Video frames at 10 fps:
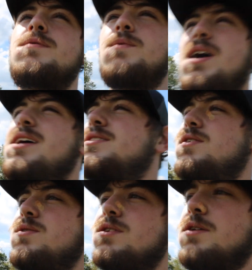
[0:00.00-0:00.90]
wise
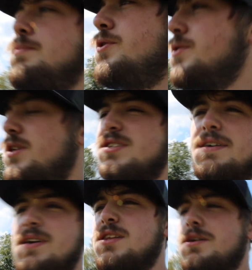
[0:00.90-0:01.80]
on the computer, because
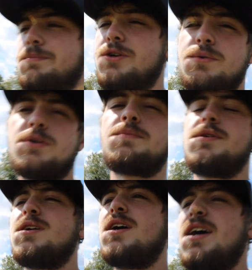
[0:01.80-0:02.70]
I've got the computer with me,